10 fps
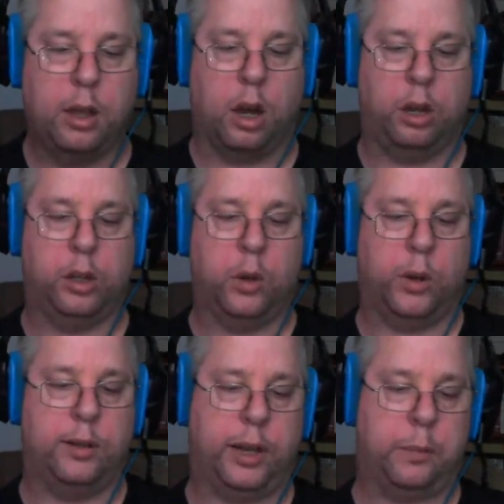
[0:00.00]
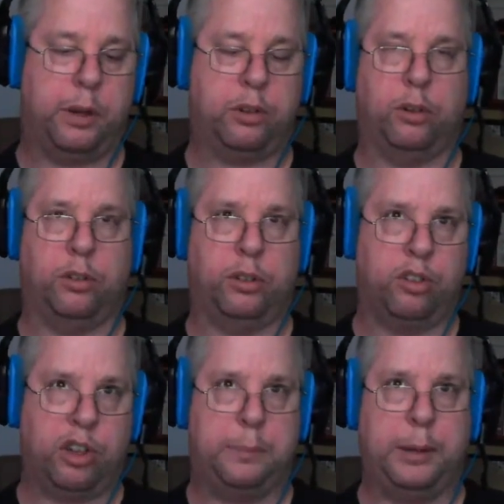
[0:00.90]
Are you going to take pictures in
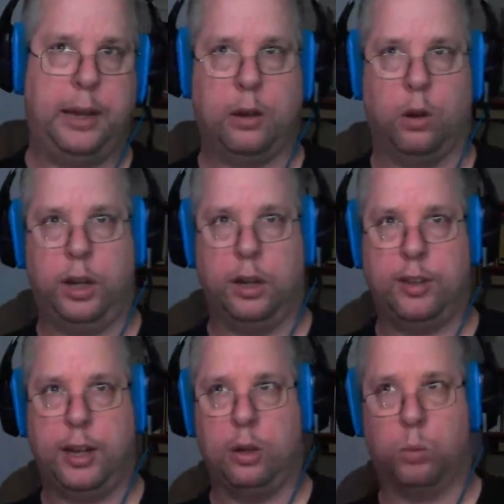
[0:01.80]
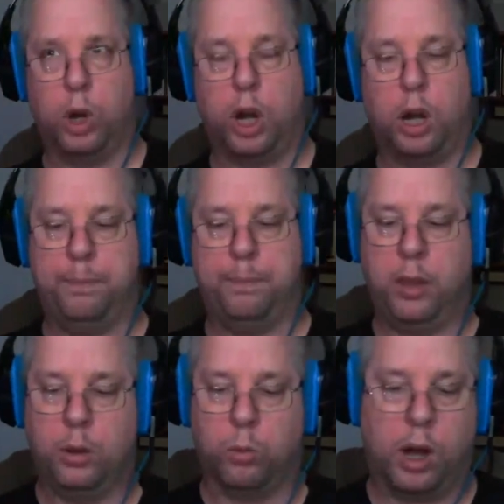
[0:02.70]
JPEG, or are you going to take it in RAW?
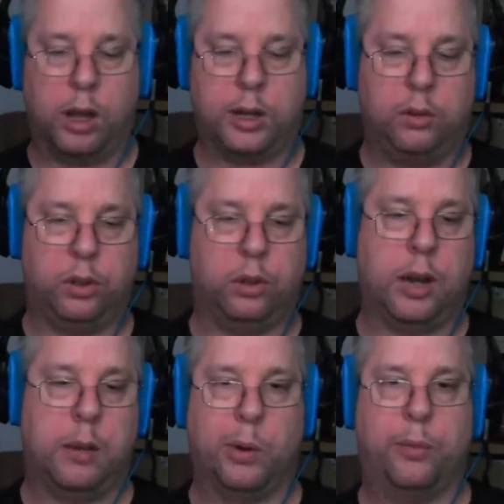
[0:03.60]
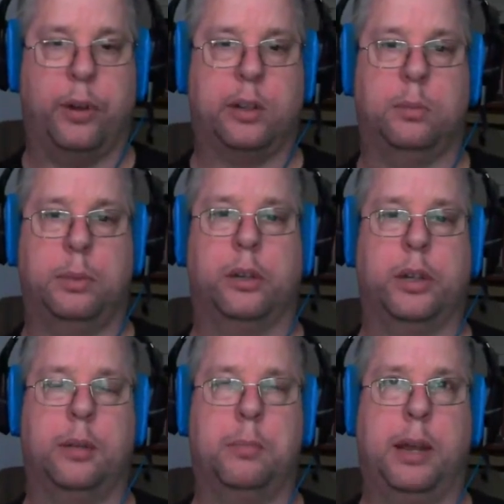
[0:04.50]
RAW gives you a lot more
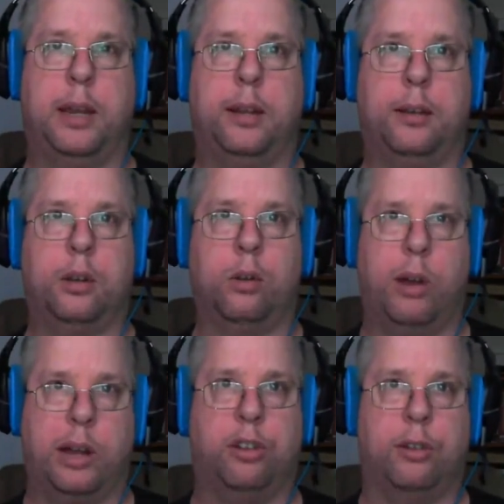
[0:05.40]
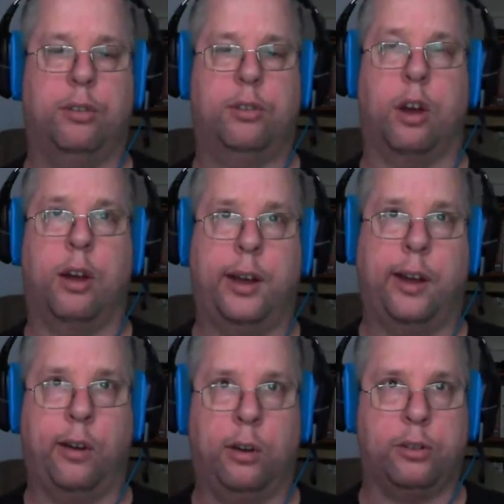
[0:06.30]
flexibility in making corrections on
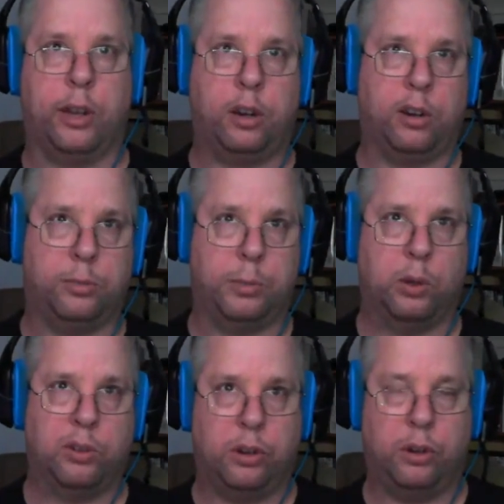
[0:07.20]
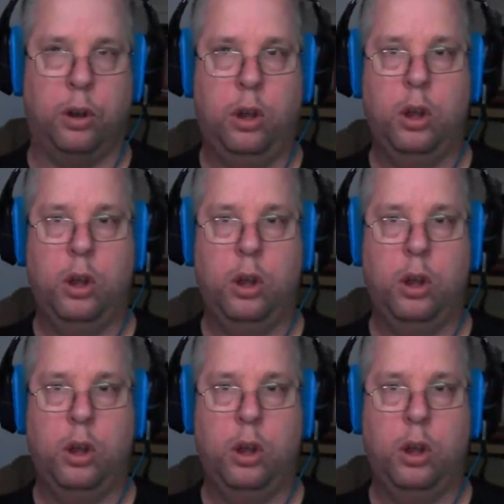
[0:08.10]
errors like your exposure